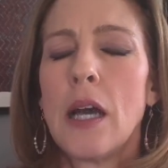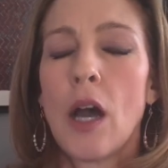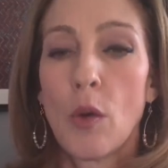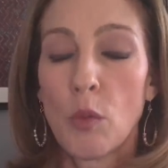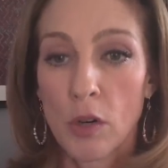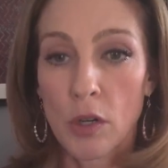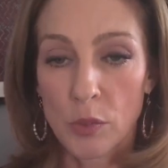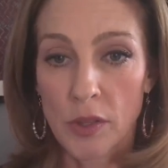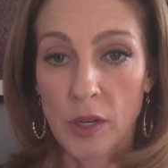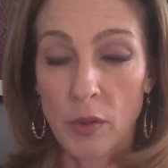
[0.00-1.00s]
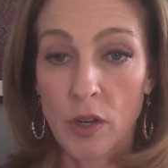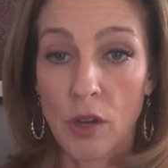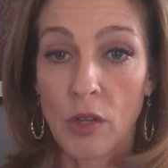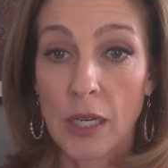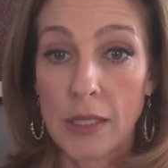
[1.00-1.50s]
a world where there were no
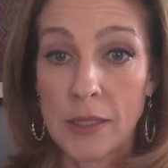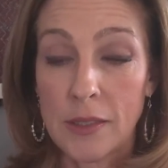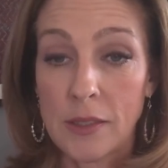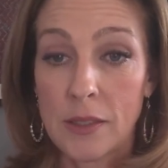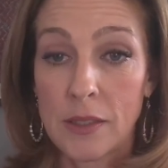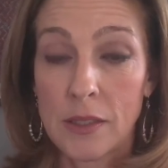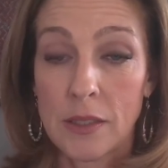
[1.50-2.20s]
guns?